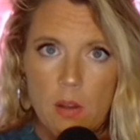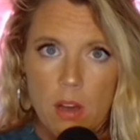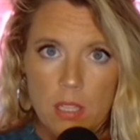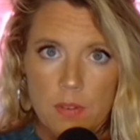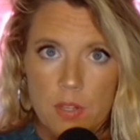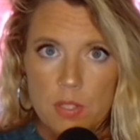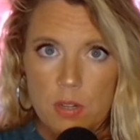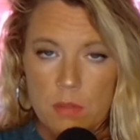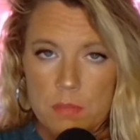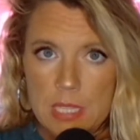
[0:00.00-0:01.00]
all of our
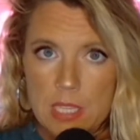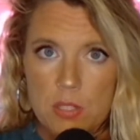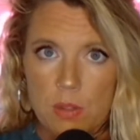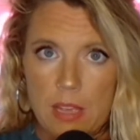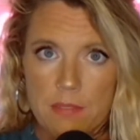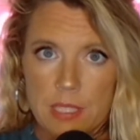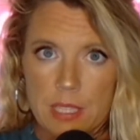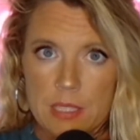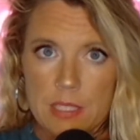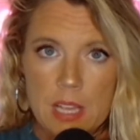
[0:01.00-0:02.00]
circumstantial
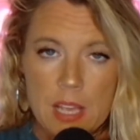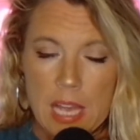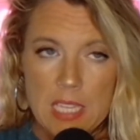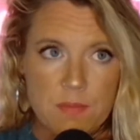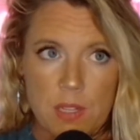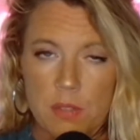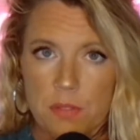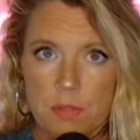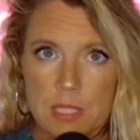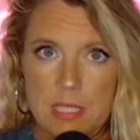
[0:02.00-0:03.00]
evidence has fallen
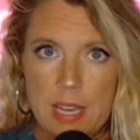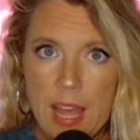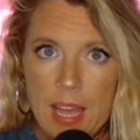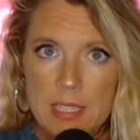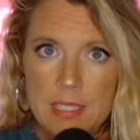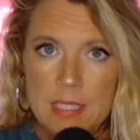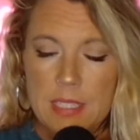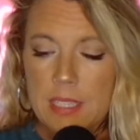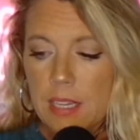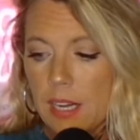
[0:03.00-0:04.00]
through this net.
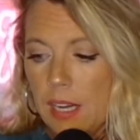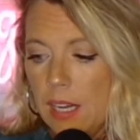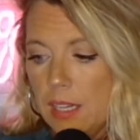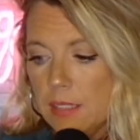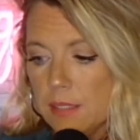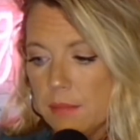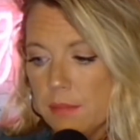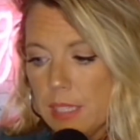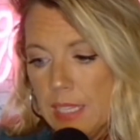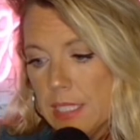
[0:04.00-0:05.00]

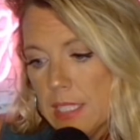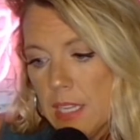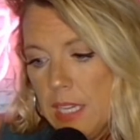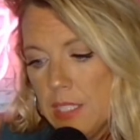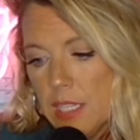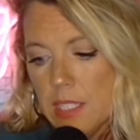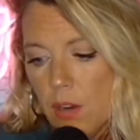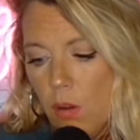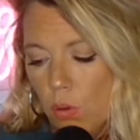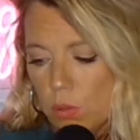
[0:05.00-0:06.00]
It
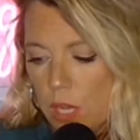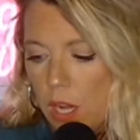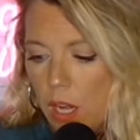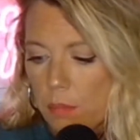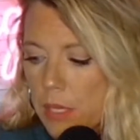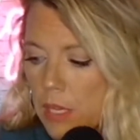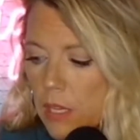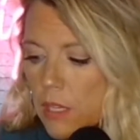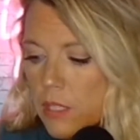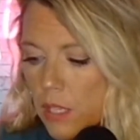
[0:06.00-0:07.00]
doesn't hold up.
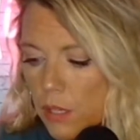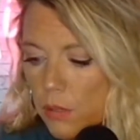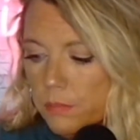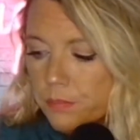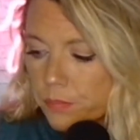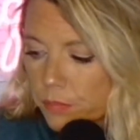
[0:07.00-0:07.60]
So